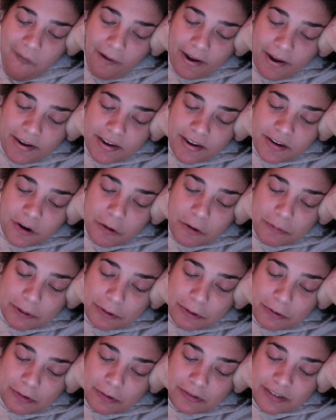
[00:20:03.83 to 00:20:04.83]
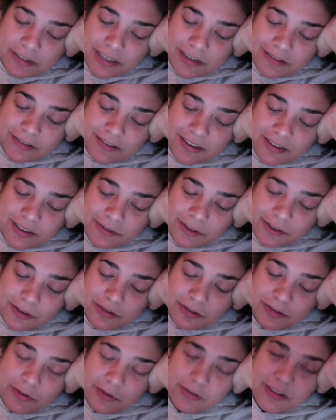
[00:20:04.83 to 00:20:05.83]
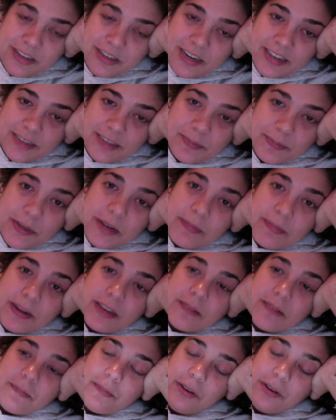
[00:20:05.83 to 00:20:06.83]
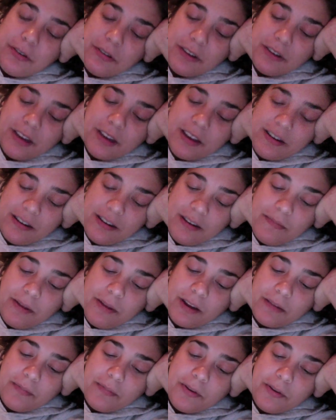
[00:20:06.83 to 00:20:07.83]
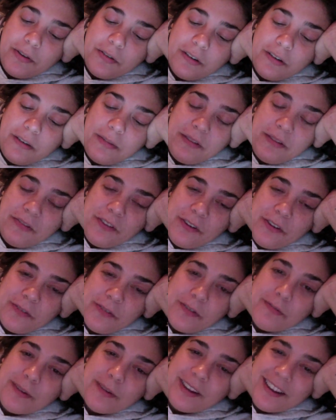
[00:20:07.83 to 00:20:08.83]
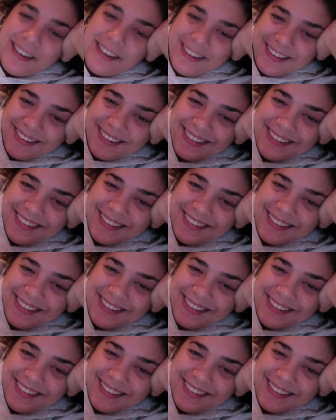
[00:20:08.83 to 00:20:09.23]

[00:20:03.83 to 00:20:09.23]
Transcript: He did open quotes there instead of close quotes, and I spit on my computer again. And by computer, I mean phone. Oh my god.